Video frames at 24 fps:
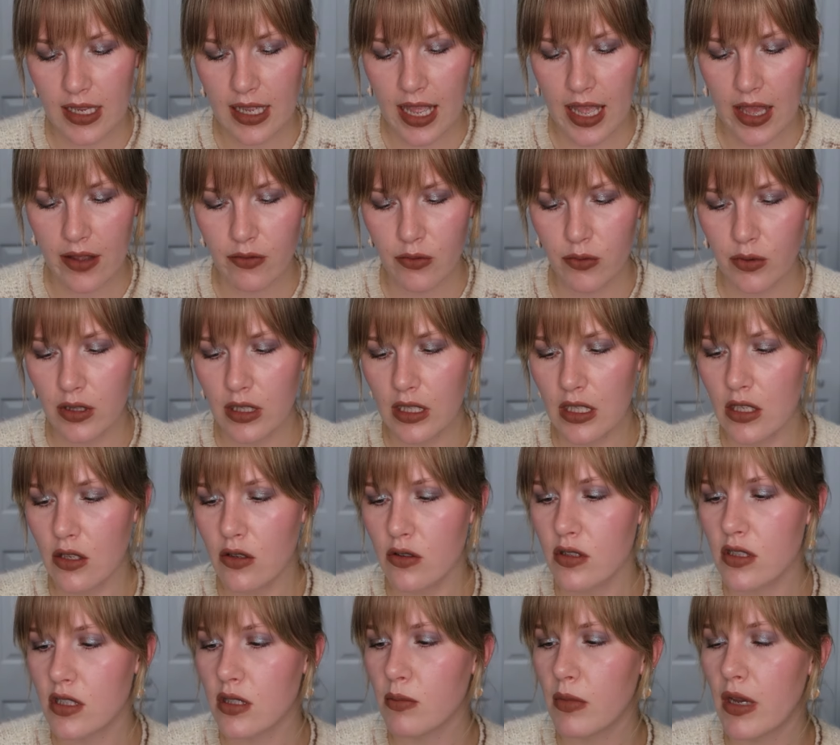I haven't really
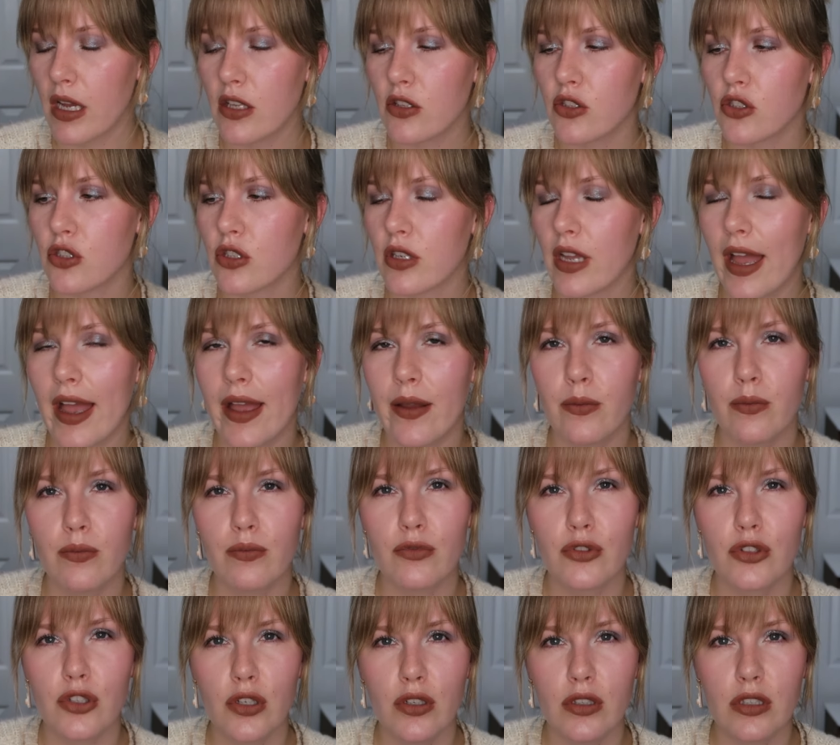used much. I
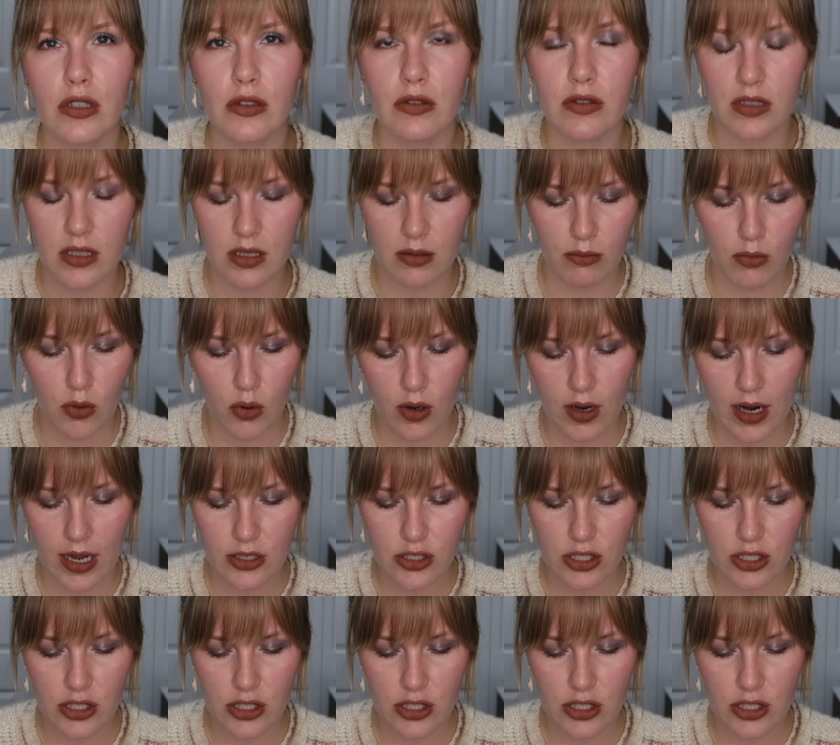should use them more.